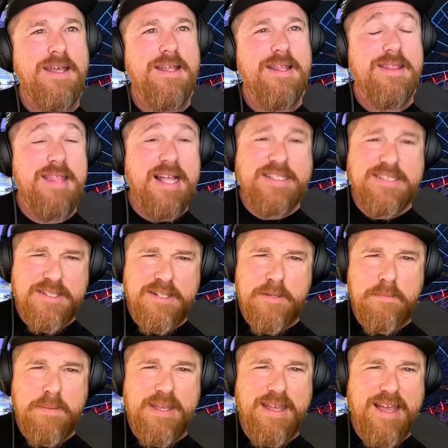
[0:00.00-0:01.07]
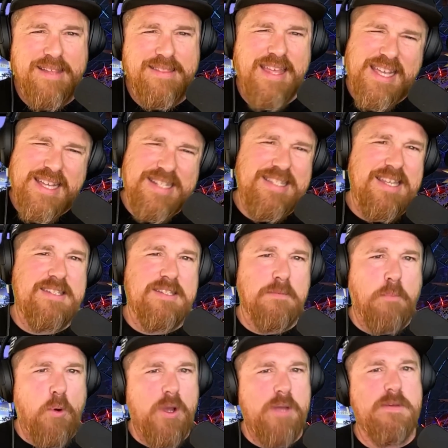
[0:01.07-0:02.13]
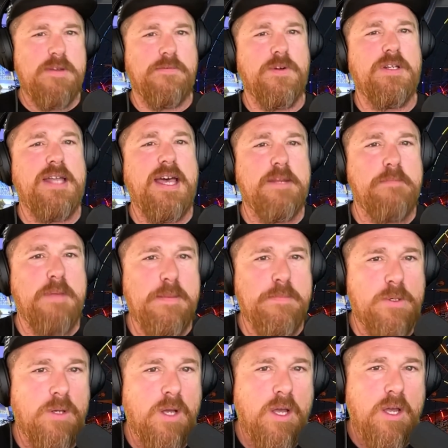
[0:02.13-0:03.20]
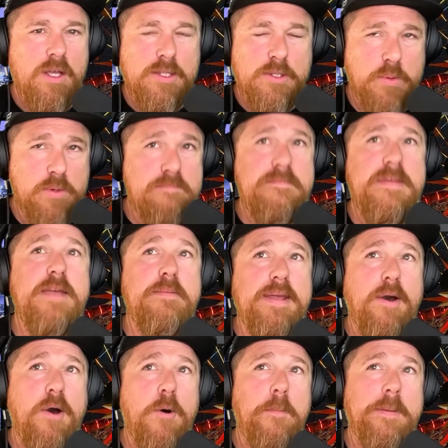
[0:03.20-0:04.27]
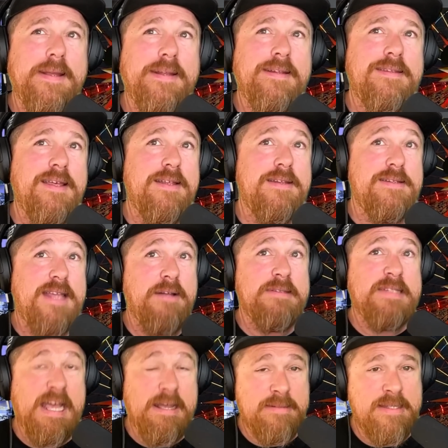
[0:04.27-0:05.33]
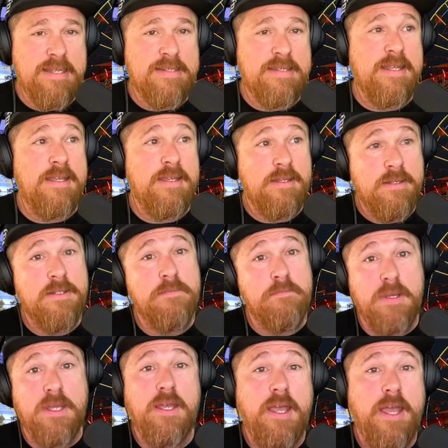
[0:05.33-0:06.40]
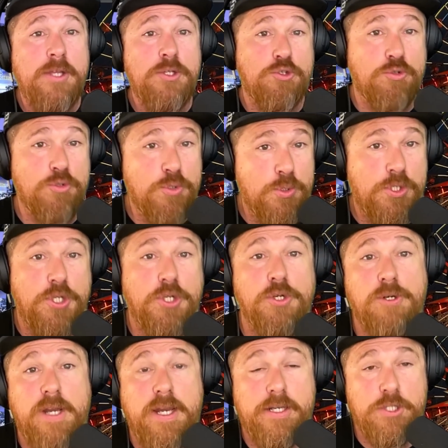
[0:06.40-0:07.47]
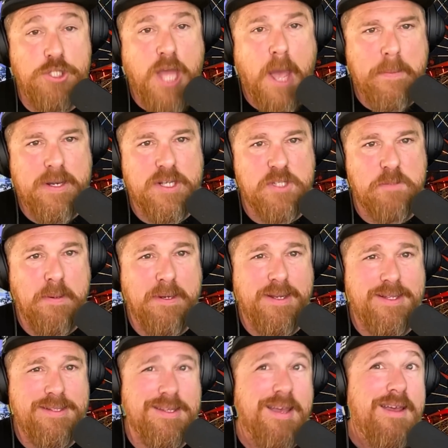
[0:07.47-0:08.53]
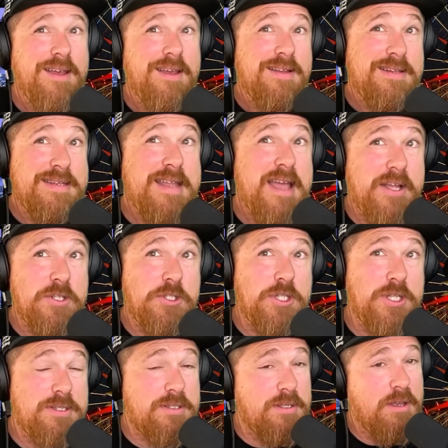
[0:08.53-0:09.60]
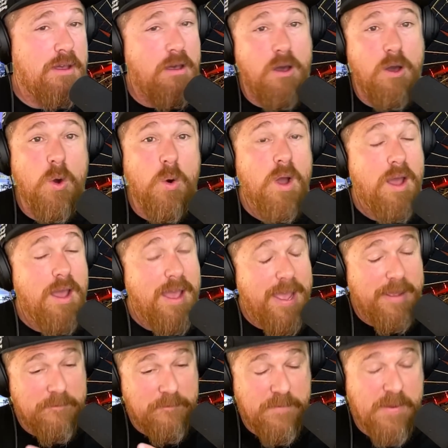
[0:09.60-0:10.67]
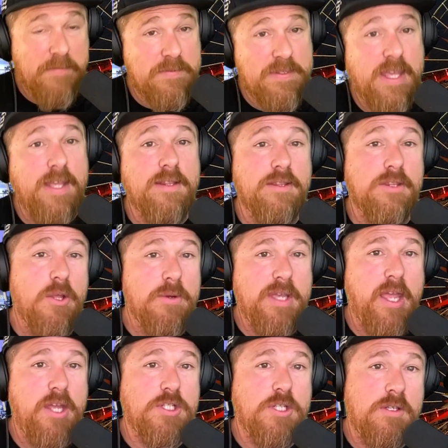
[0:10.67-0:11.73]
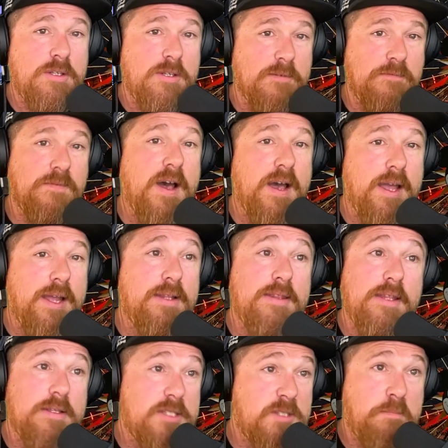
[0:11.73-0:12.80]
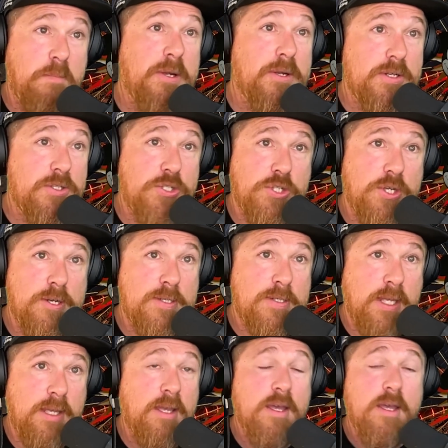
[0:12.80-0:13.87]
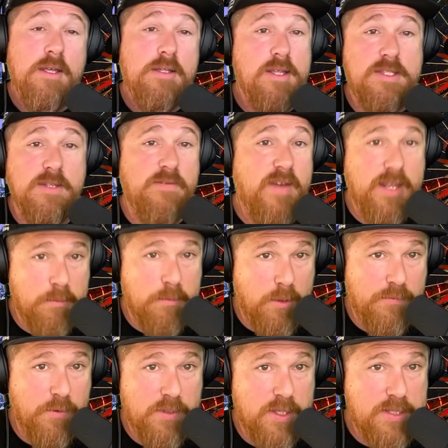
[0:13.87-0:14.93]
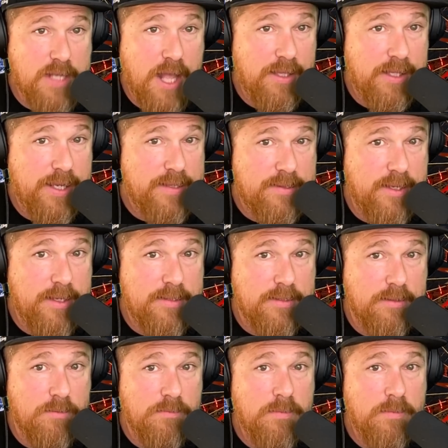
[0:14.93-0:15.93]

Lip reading: that's going to be, I think, a disappointment for a lot of people that were maybe hoping that downtown Disney could be a true curated shopping experience, not just, oh, a 15th location to find the Spirit jersey that's available for this holiday season.